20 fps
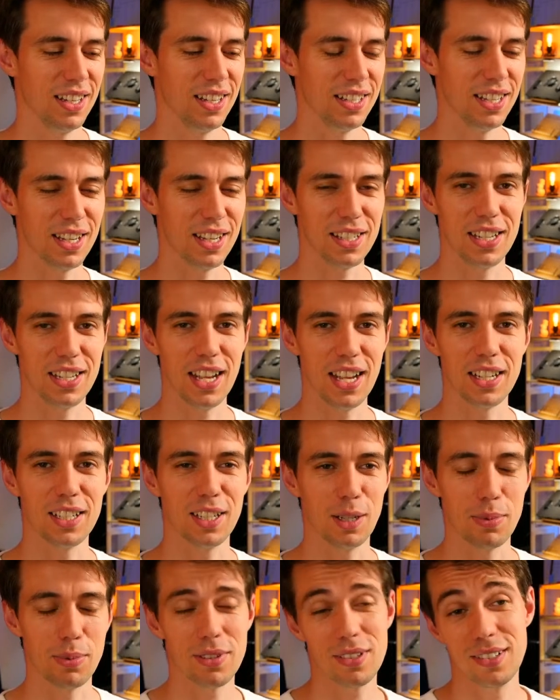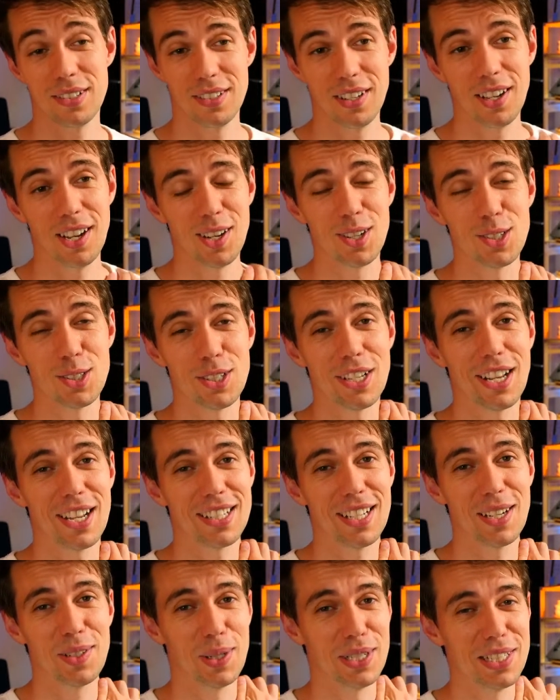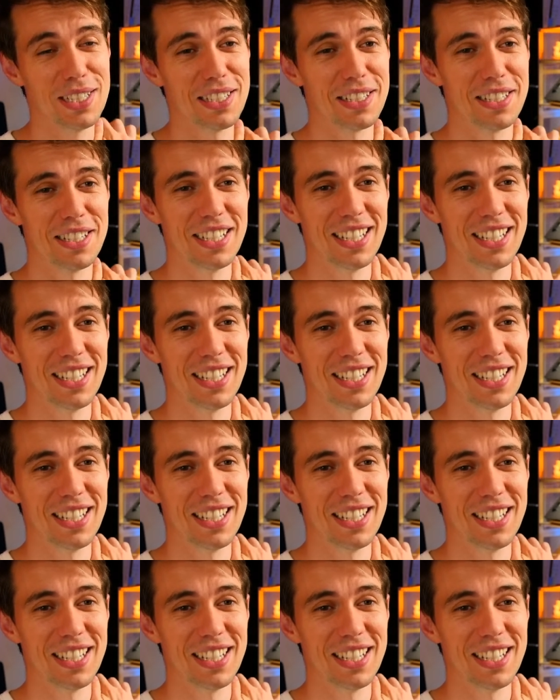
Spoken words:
that clips. I also like that ones.